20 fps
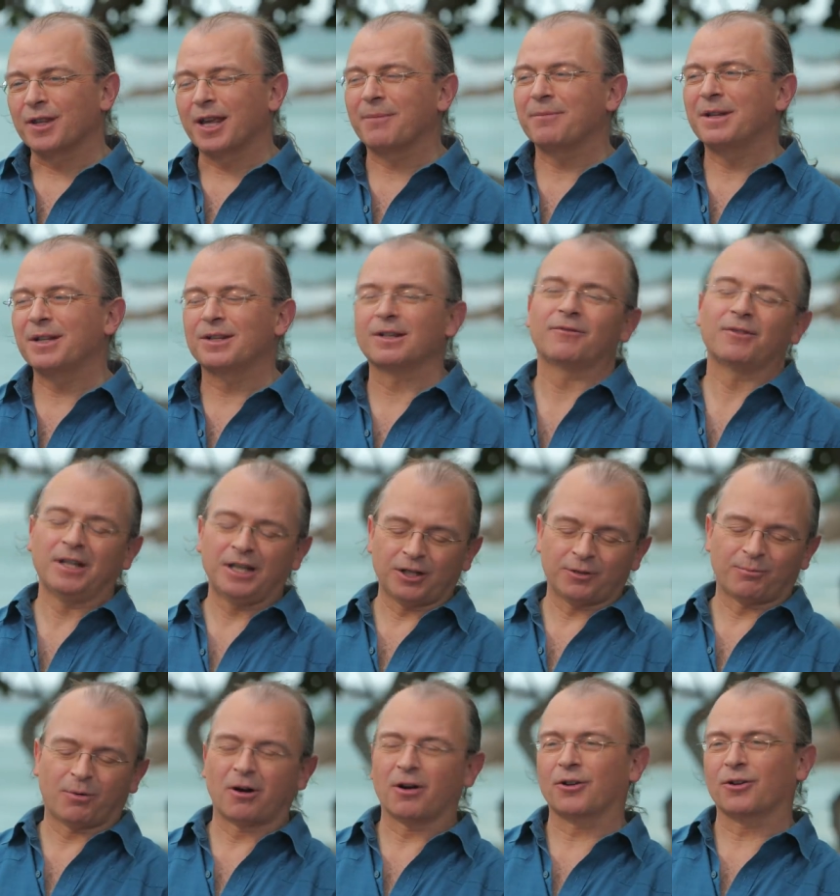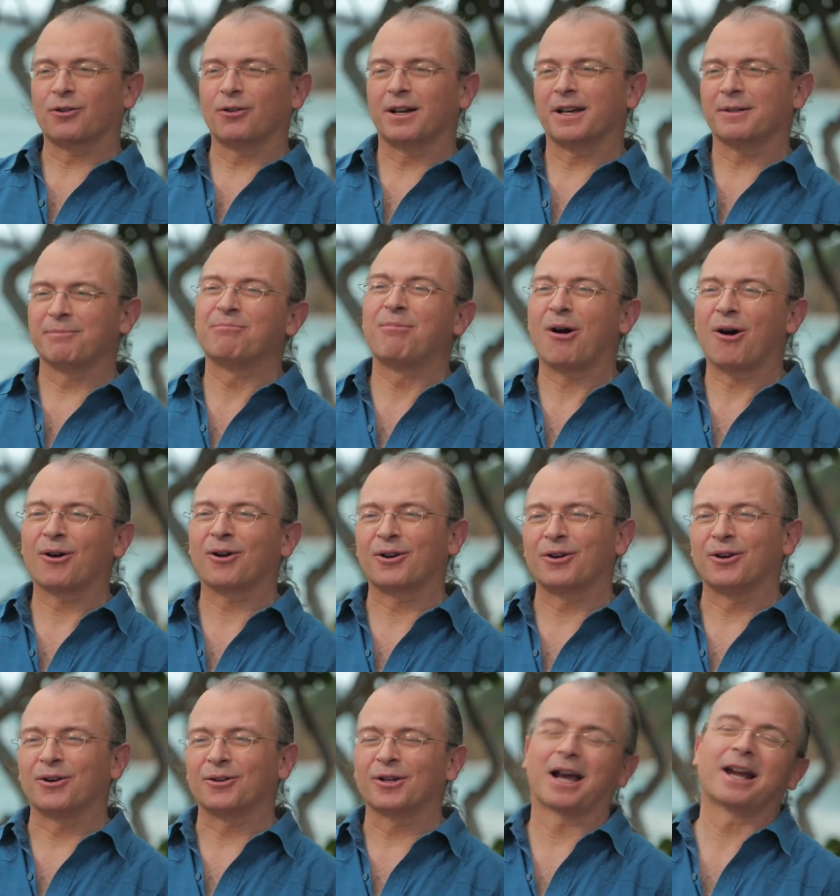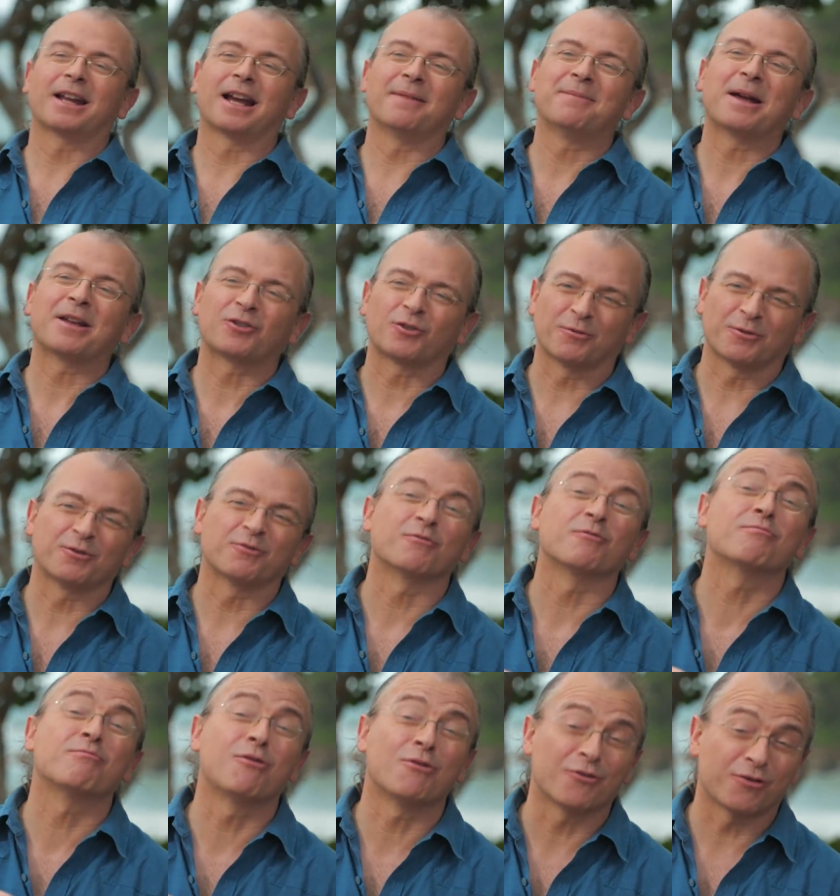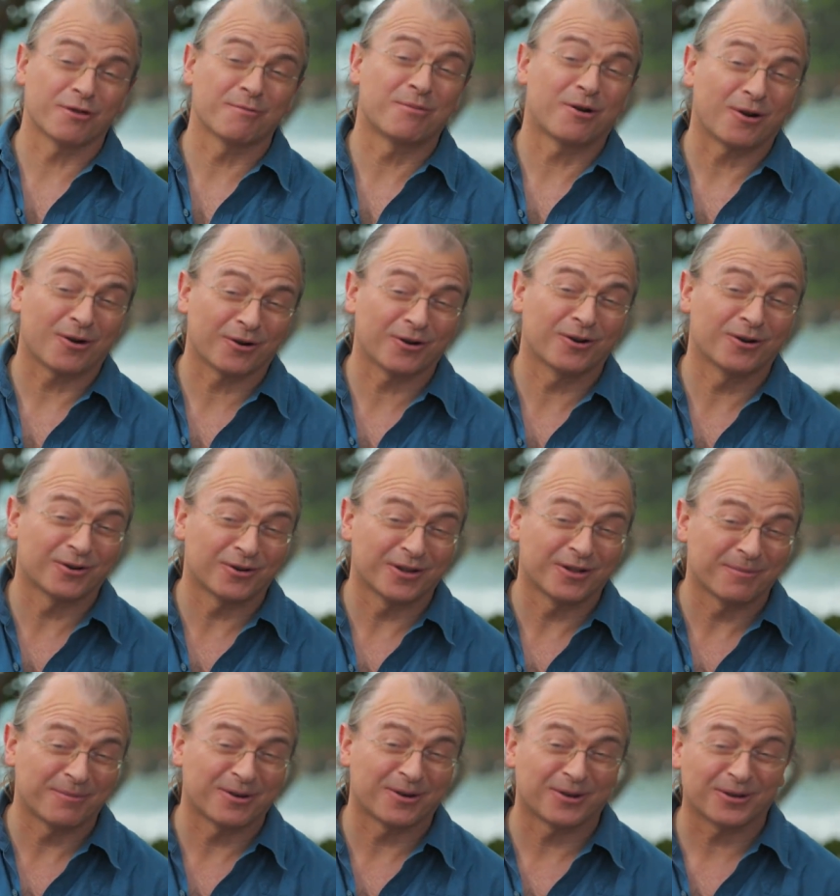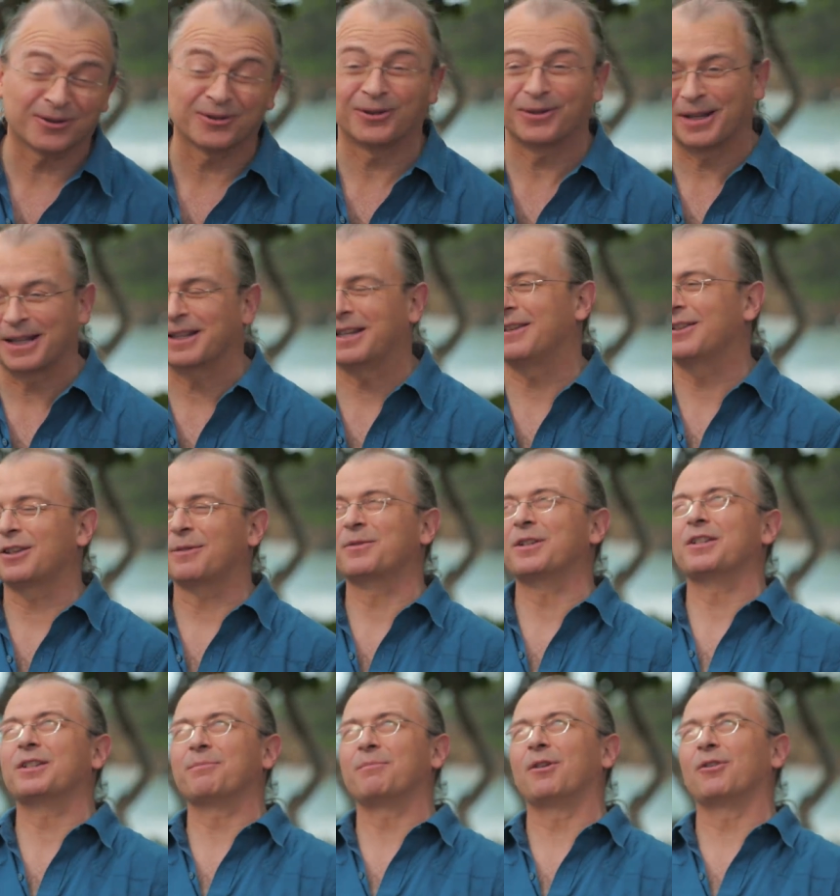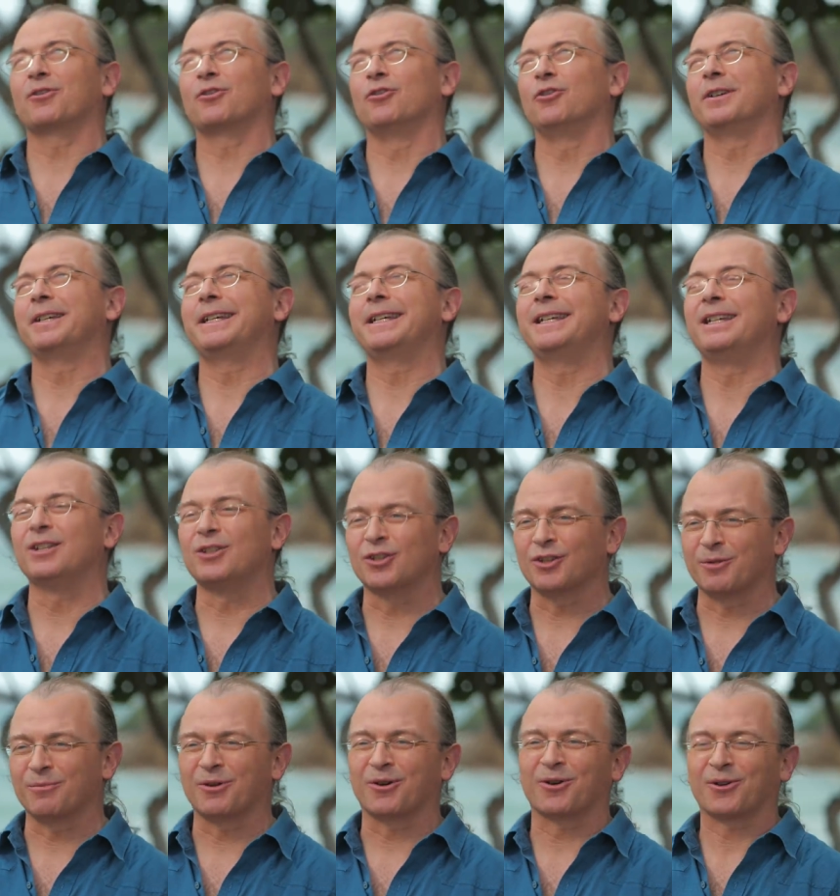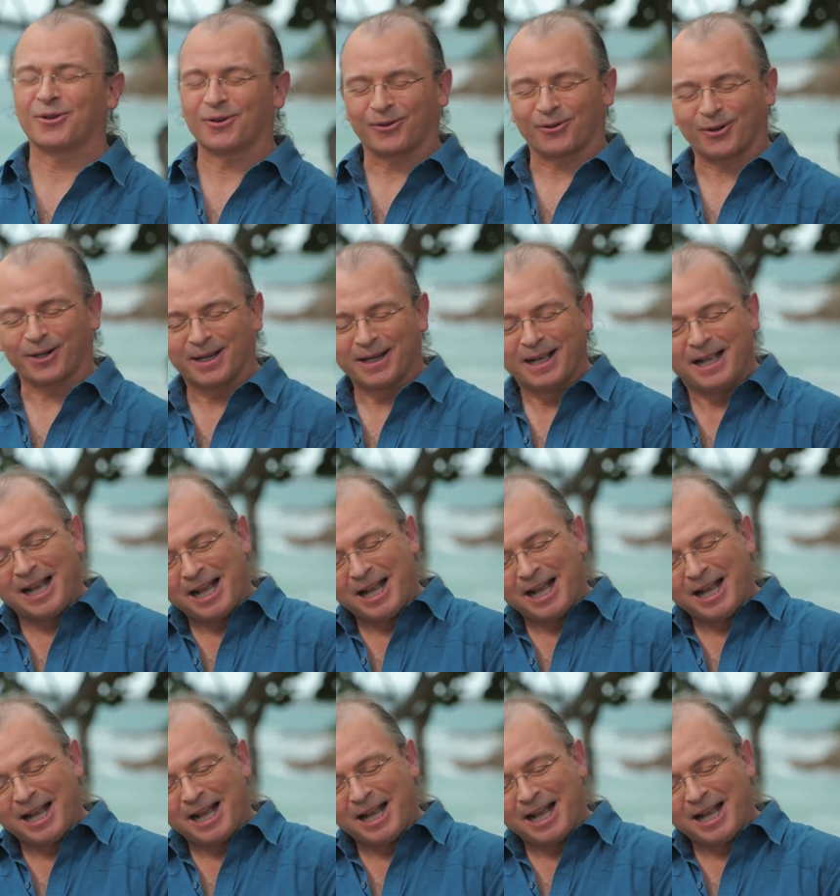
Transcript: That means if each particle had a barcode, I, am not sure where you would put the barcode on the particle, like in some sense the particle is the barcode, right?